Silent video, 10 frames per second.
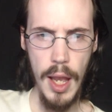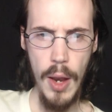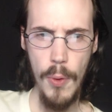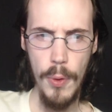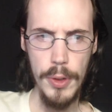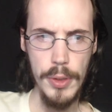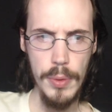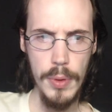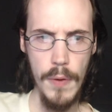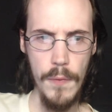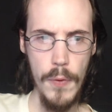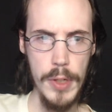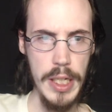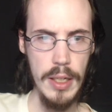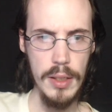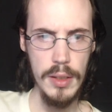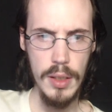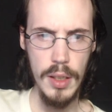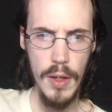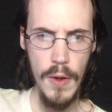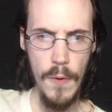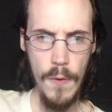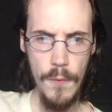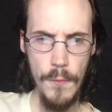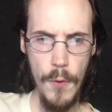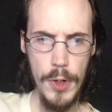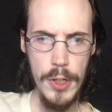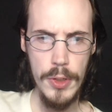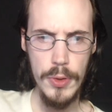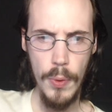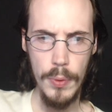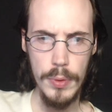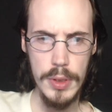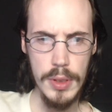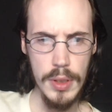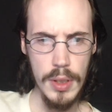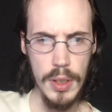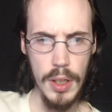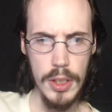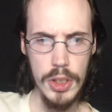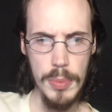How old are you? 14? 14 years old. I